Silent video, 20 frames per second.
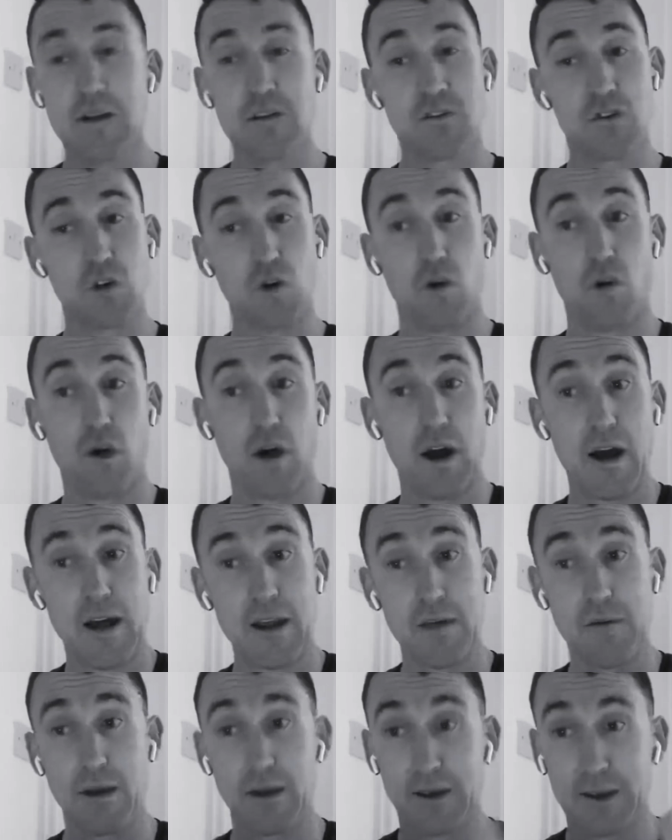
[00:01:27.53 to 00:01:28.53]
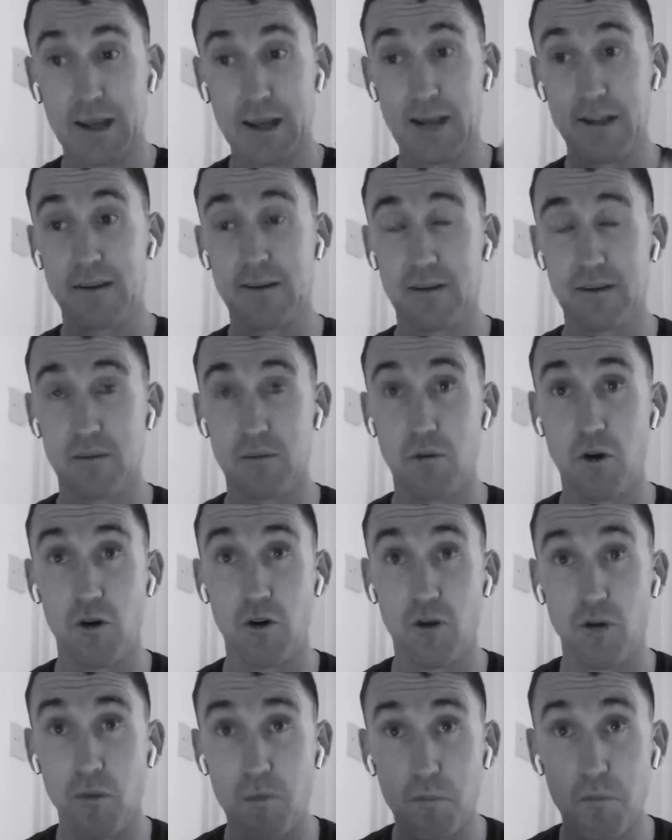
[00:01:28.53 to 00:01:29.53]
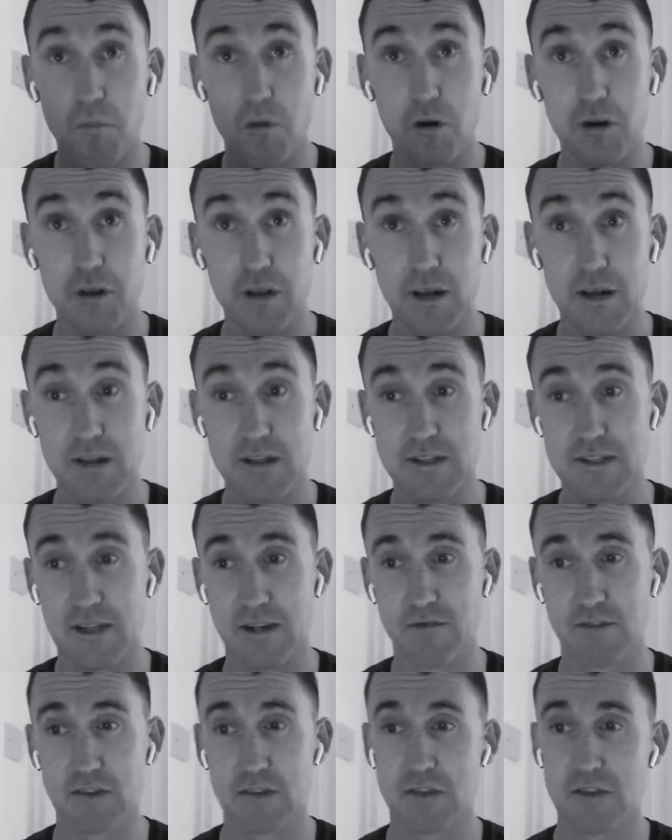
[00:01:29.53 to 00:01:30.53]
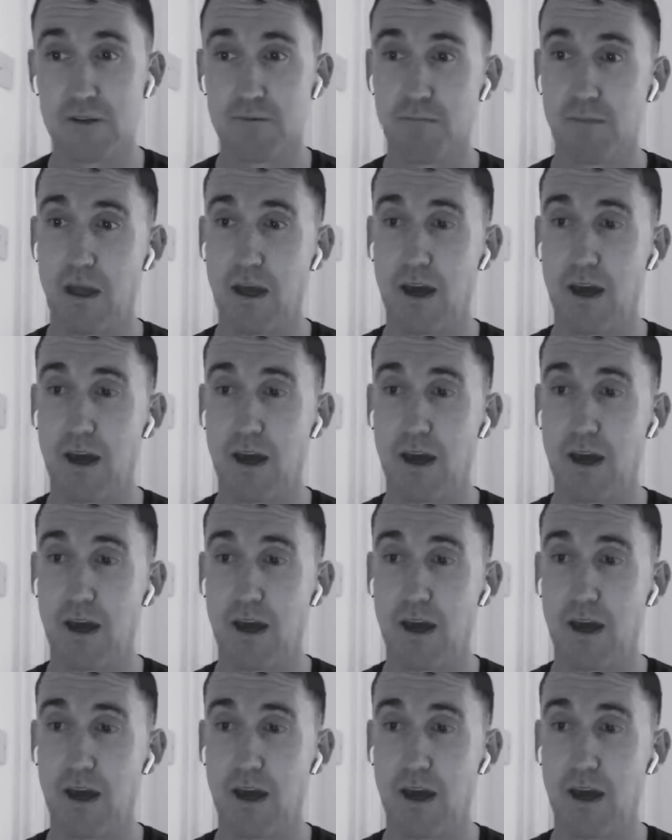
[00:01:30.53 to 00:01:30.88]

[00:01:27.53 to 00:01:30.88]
So anyway, getting to tomorrow, Monday the 7th,